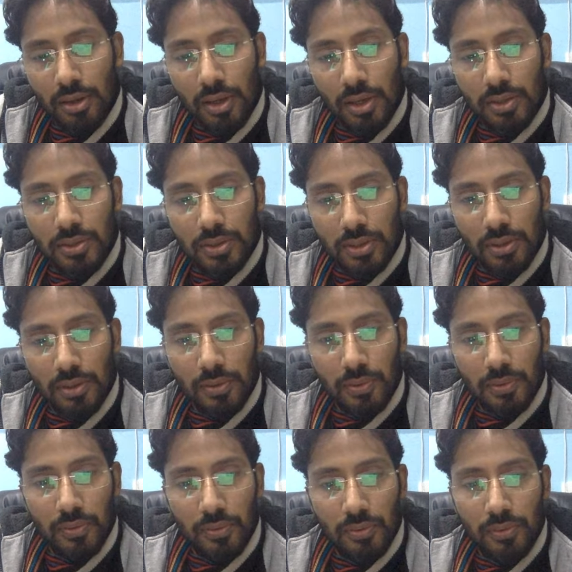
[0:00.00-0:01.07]

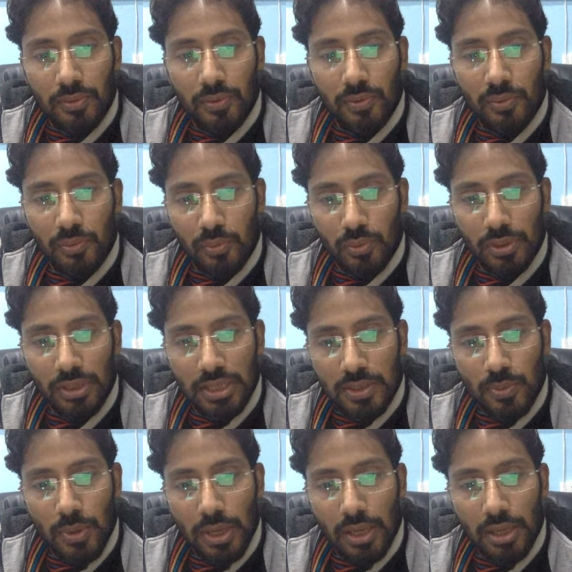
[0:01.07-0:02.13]
So this
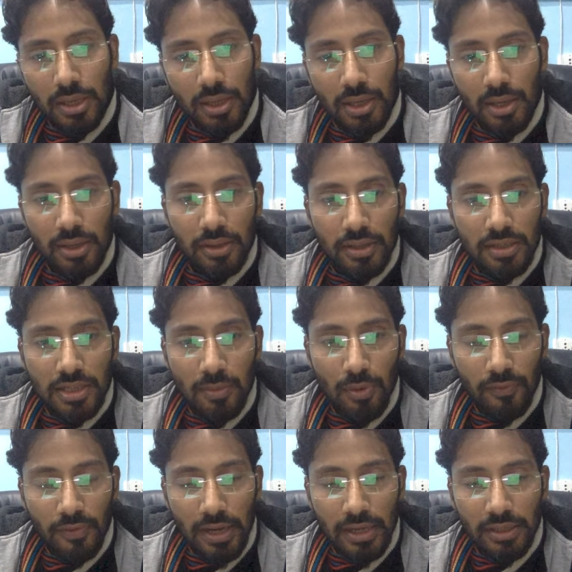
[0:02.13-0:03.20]
way, the sum
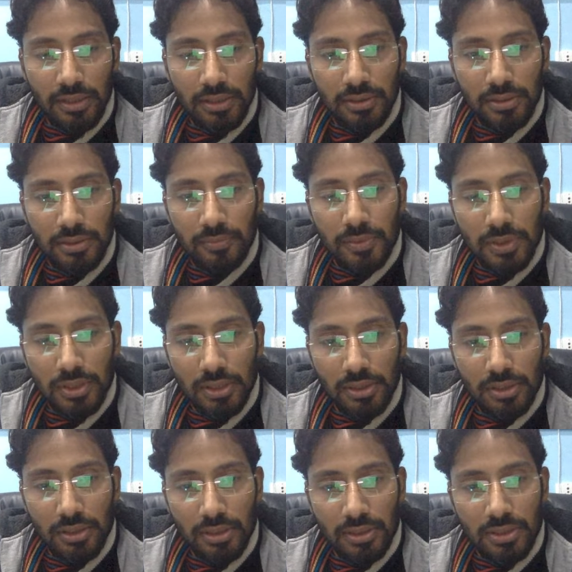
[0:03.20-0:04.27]
of n terms
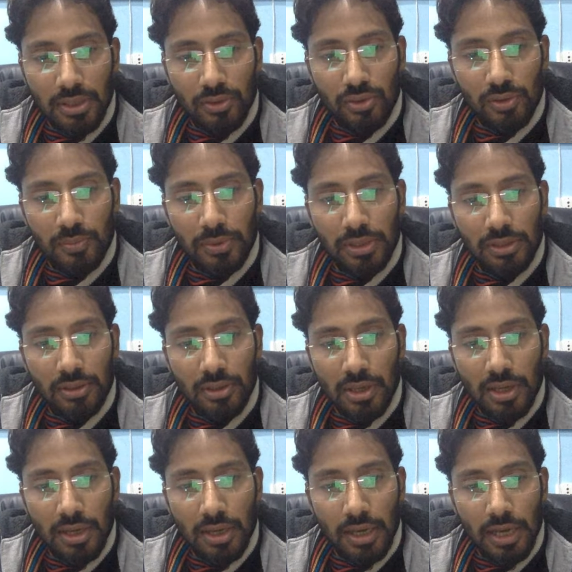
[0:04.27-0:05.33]
turns out to be
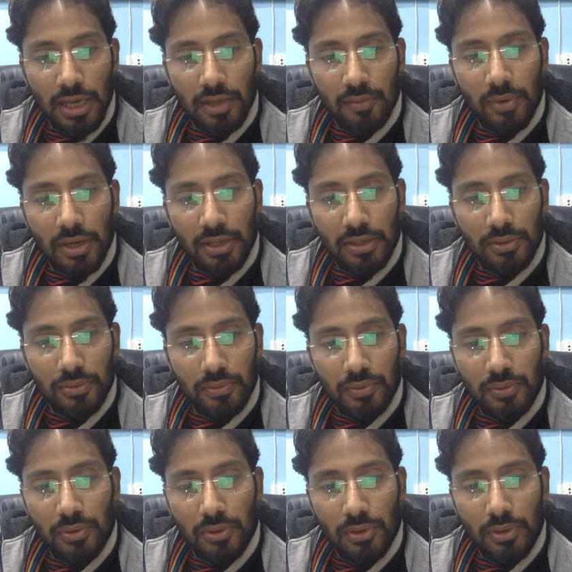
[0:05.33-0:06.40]
n by 2
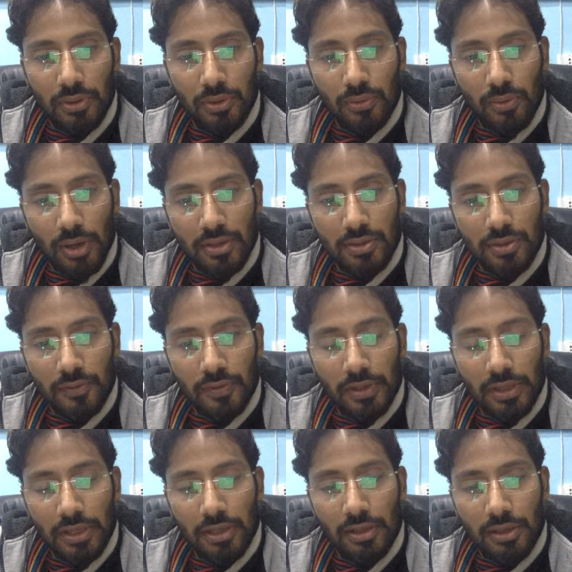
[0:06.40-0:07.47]
twice of
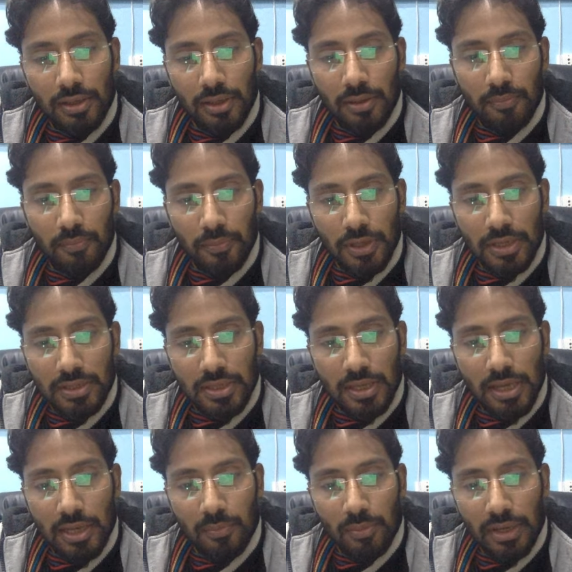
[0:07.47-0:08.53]
a plus
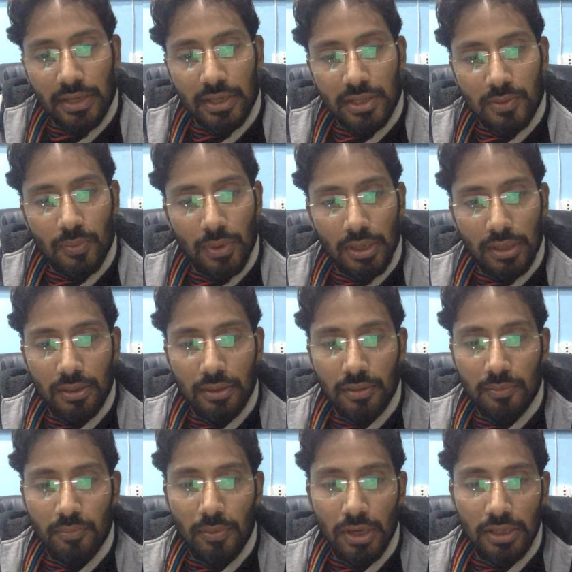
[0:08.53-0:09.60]
n minus 1
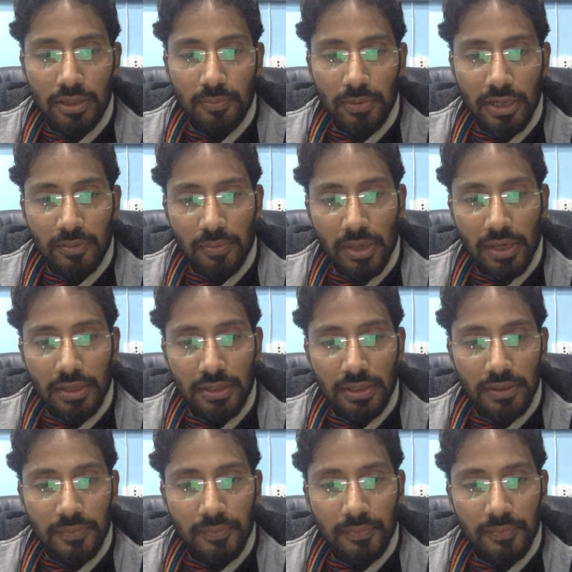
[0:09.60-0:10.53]
multiplied by d.